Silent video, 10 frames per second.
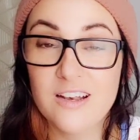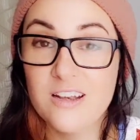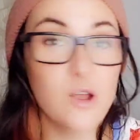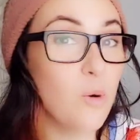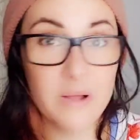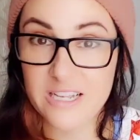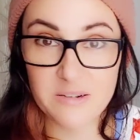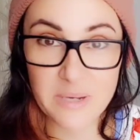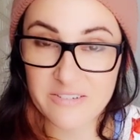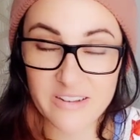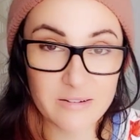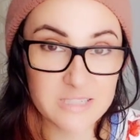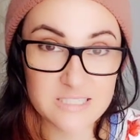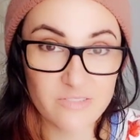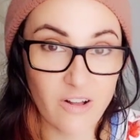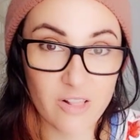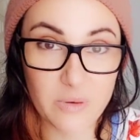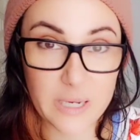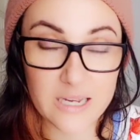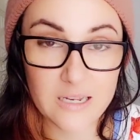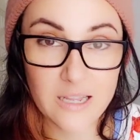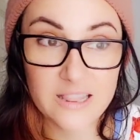Nobody in my family is following.